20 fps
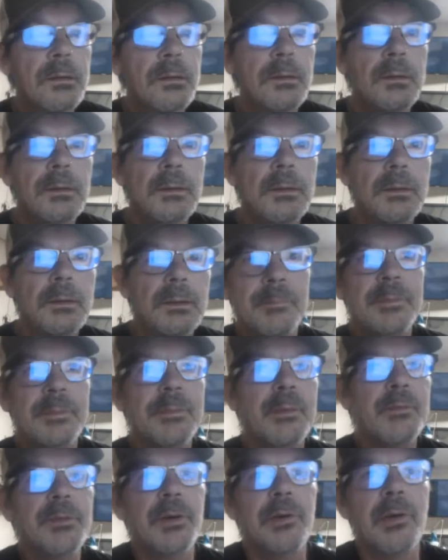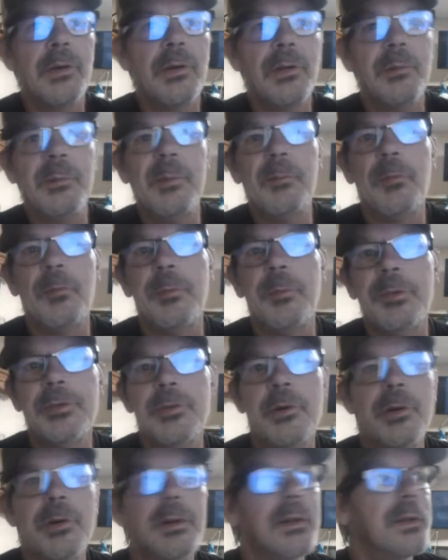I'm sure other people will be
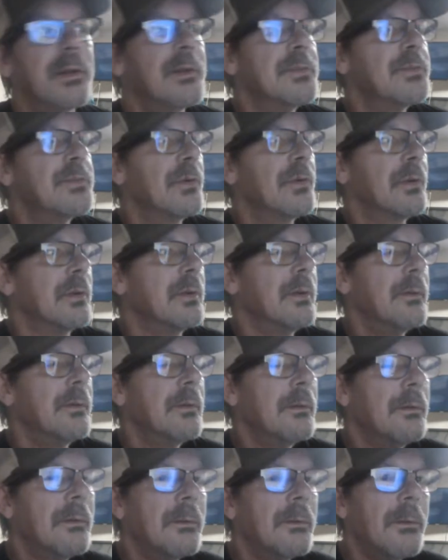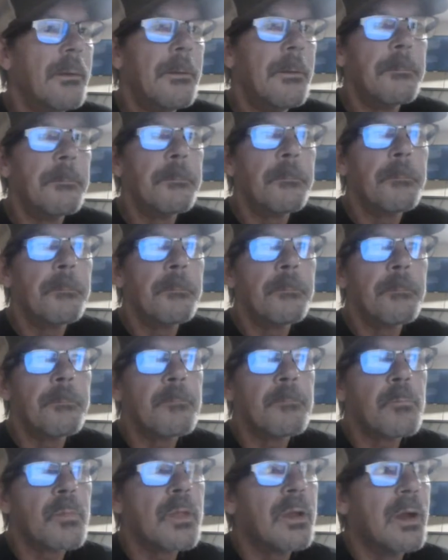joining in shortly.
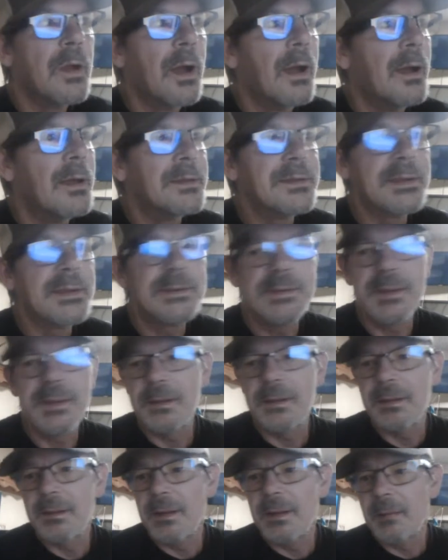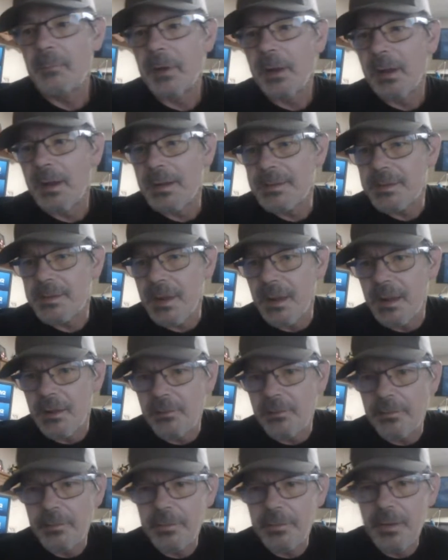As I stated on my last live,
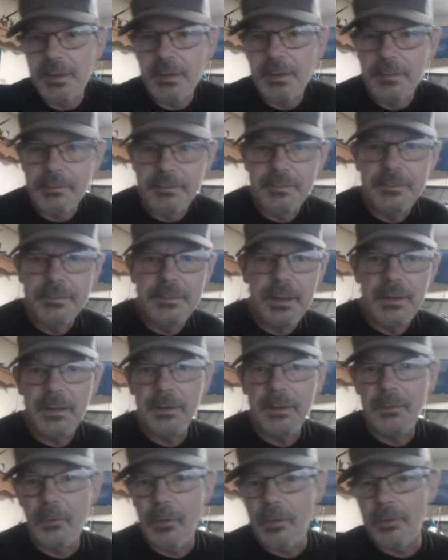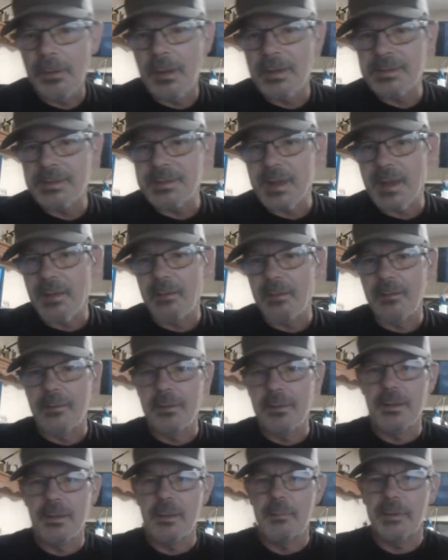I did go out last Saturday
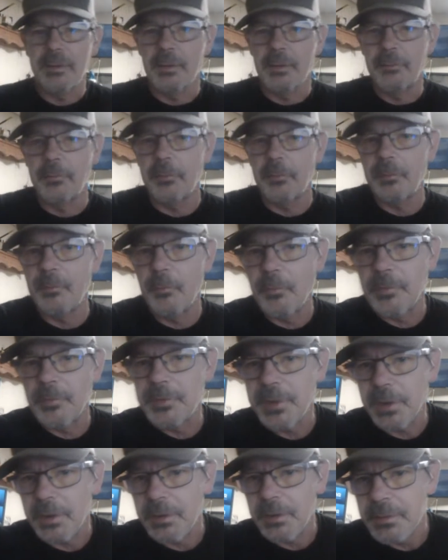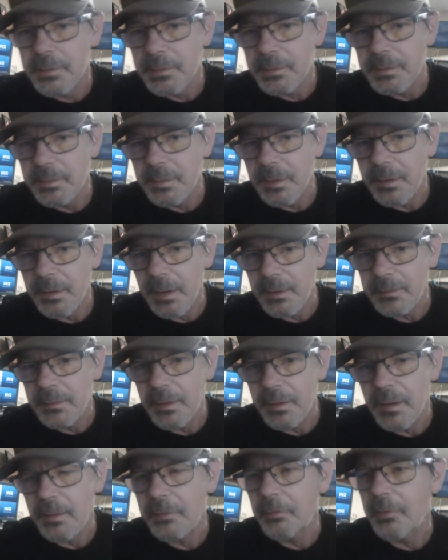and I picked up 3 more chickens. I
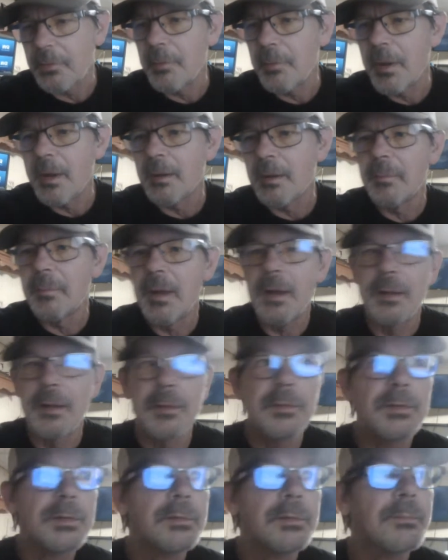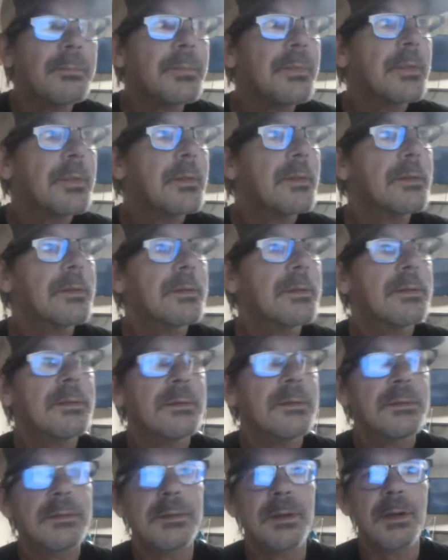got 3 Bantam hens,
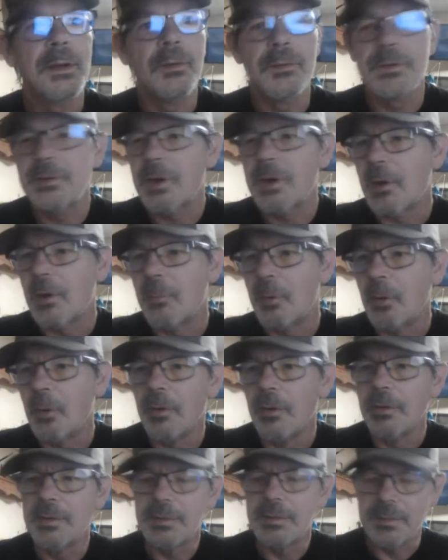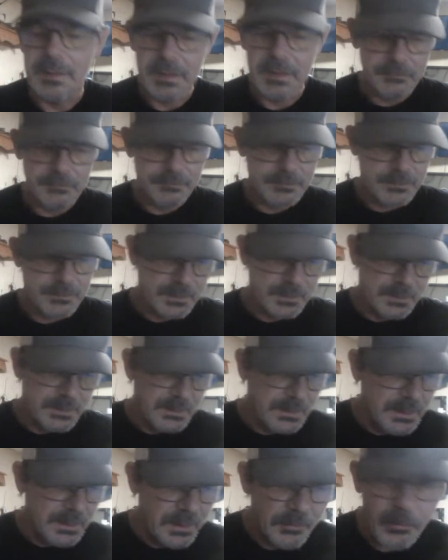or what you call pullets. They
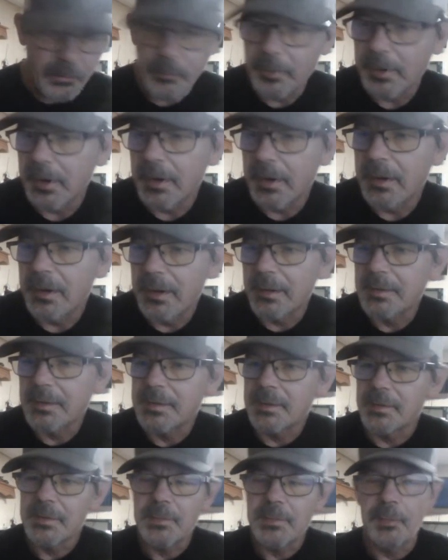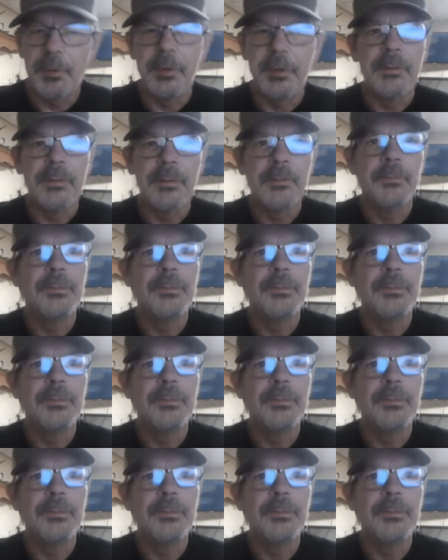won't be laying eggs till spring.